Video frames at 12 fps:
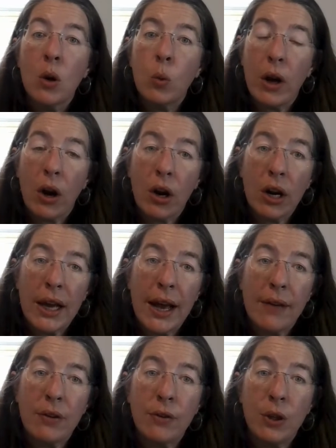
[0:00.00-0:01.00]
We are going to
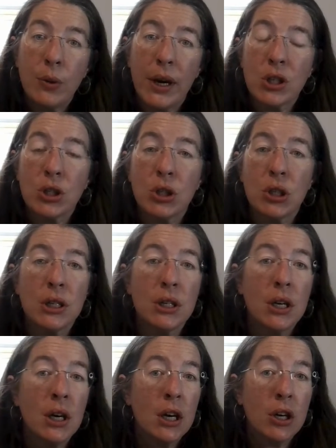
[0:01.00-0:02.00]
have a few extra
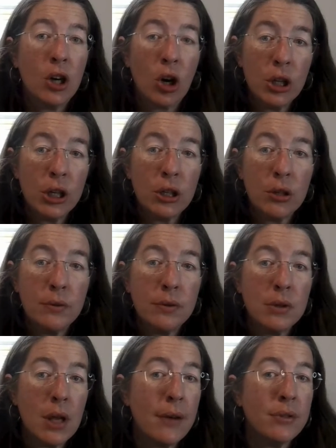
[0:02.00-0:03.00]
garlic cloves
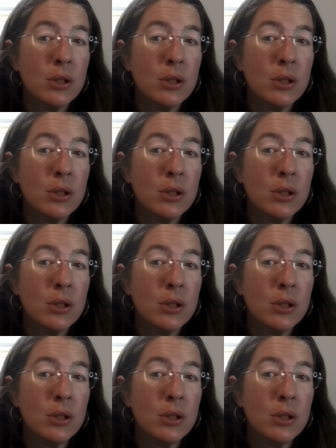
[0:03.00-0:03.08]
left,